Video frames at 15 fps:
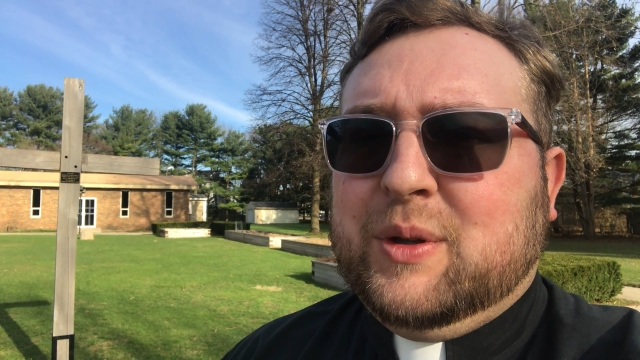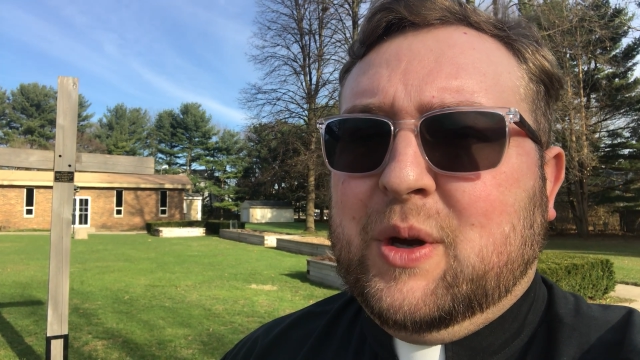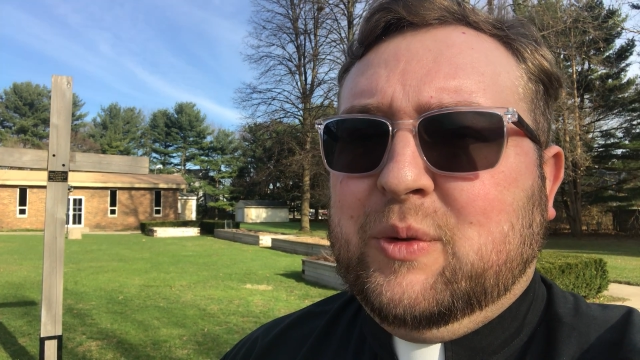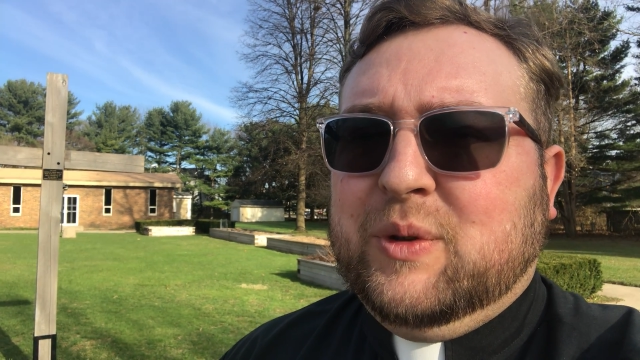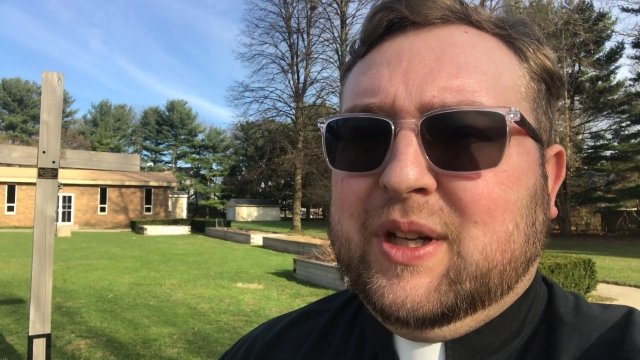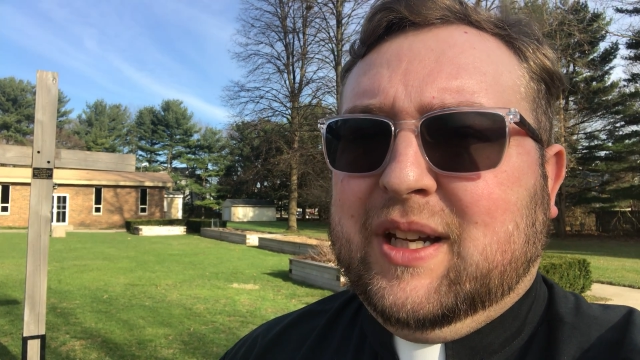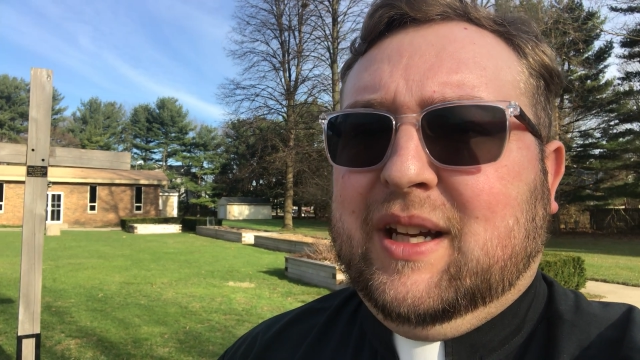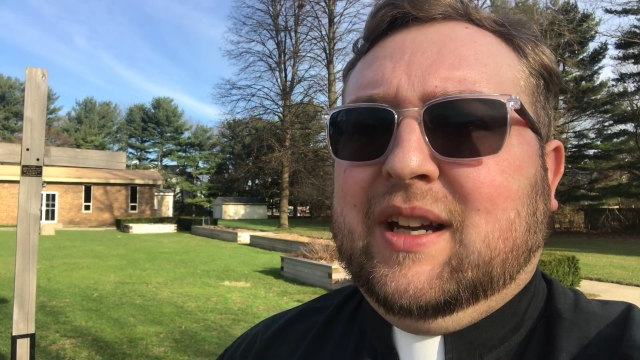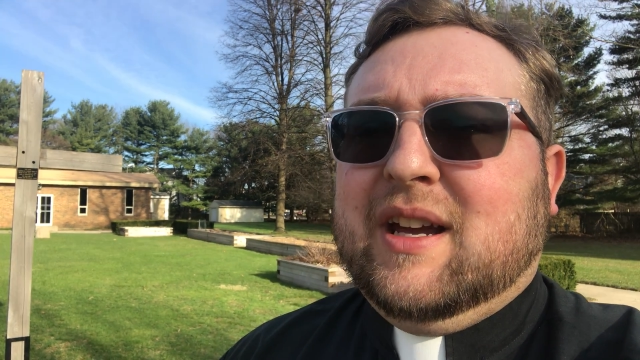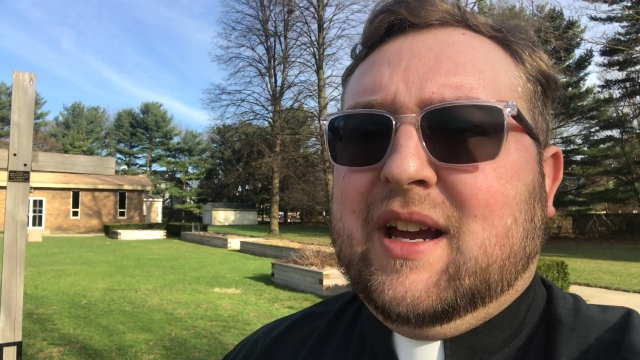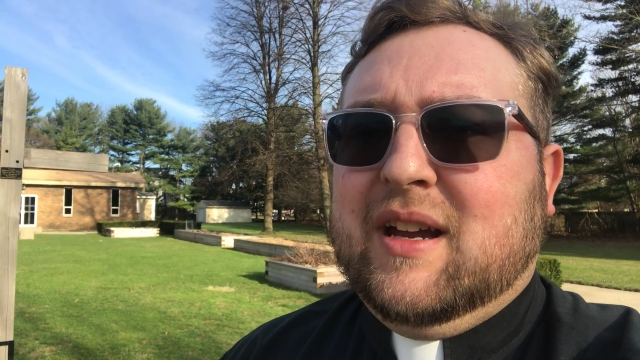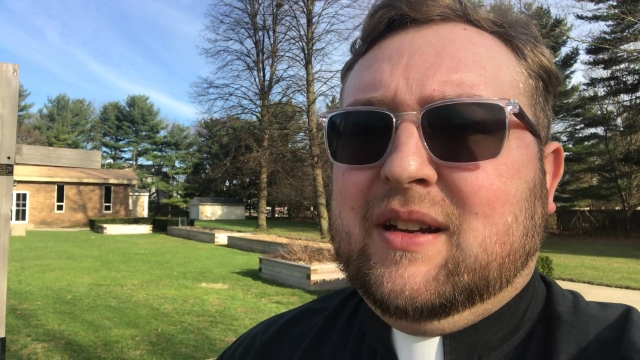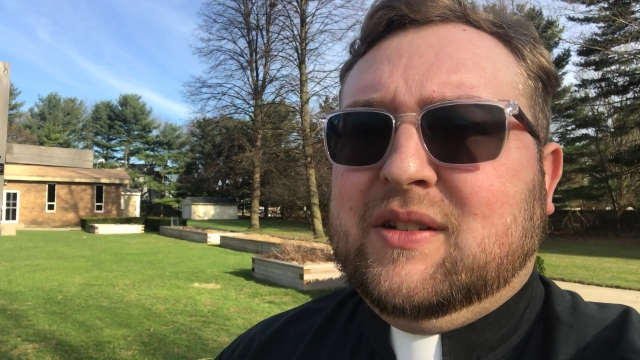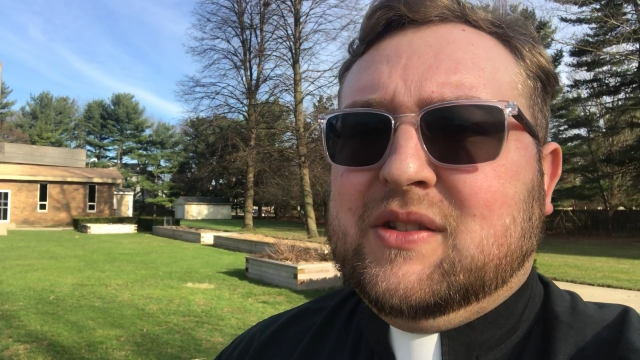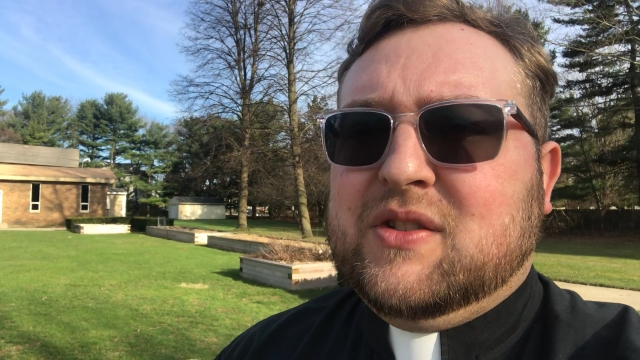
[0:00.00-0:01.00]
lonely
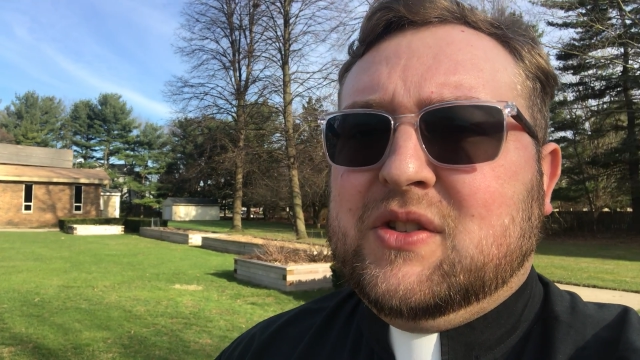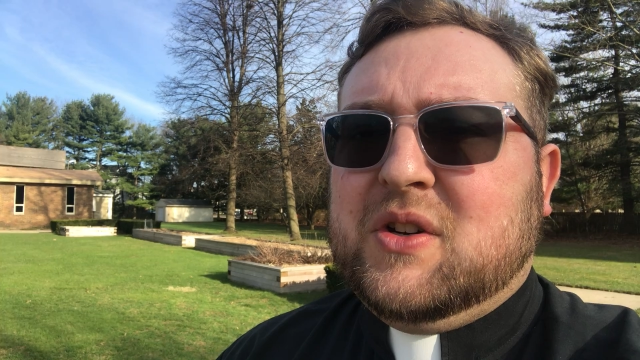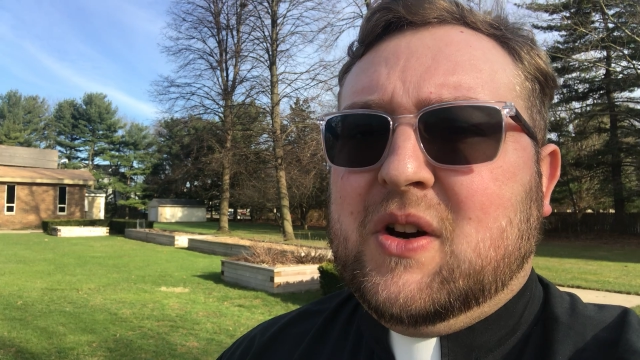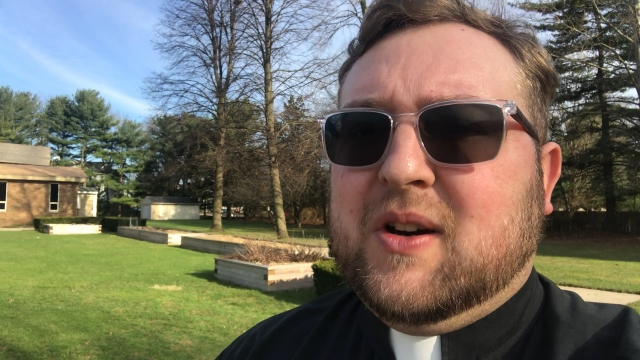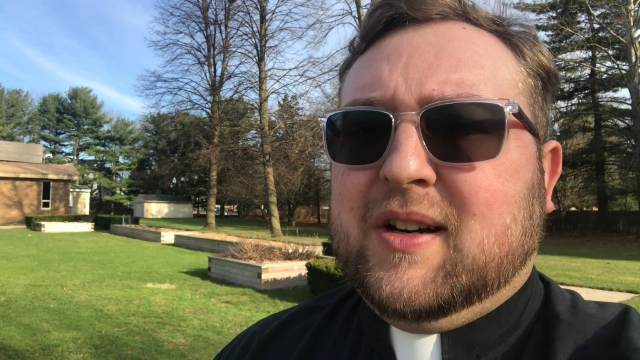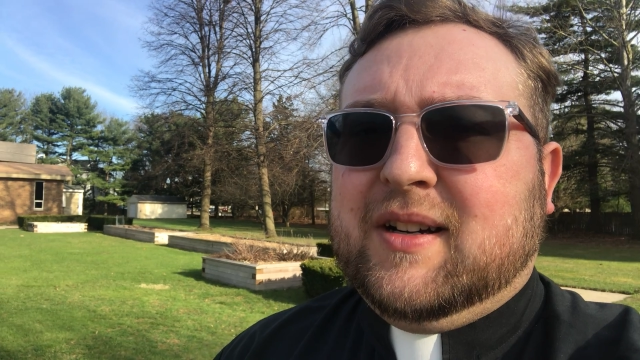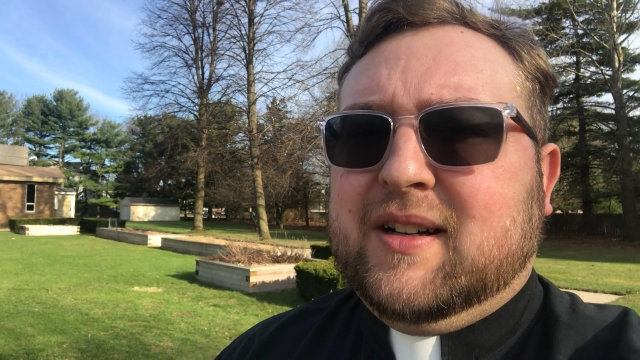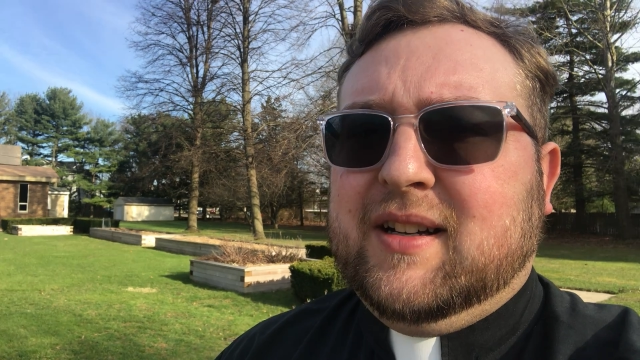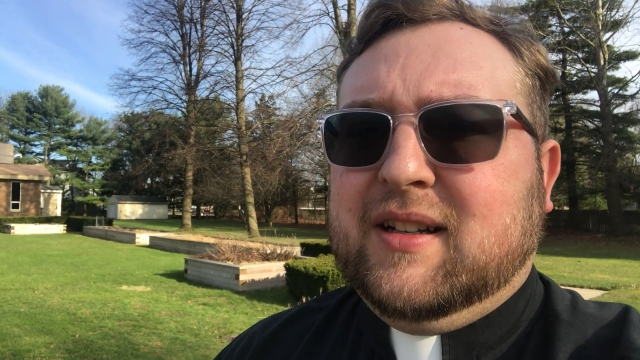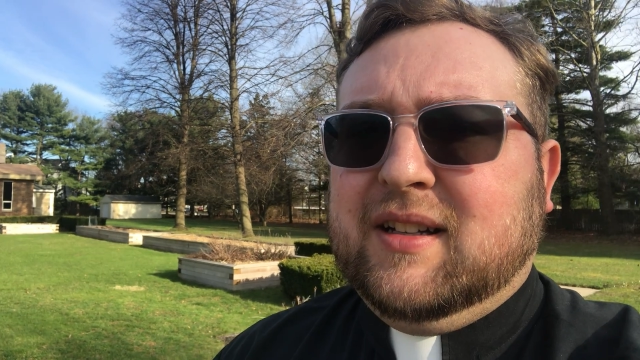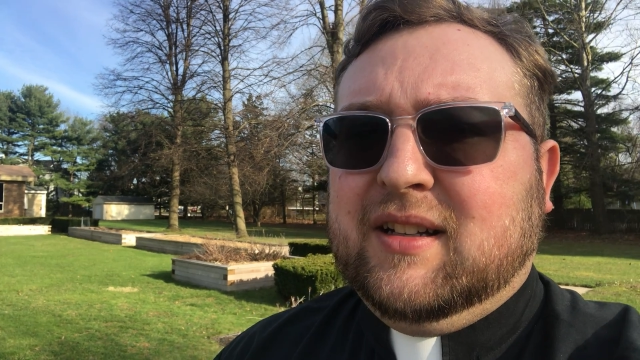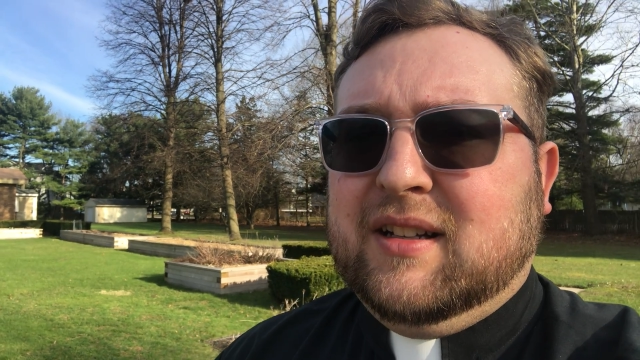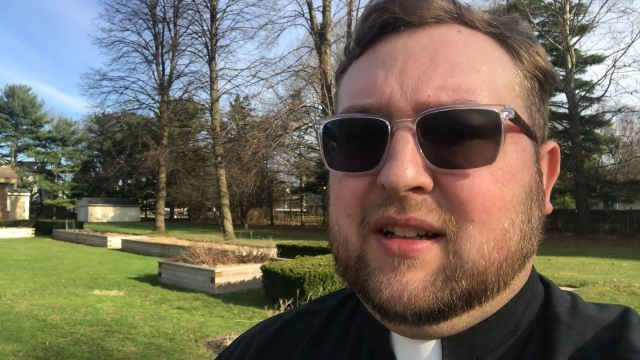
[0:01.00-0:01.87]
and stark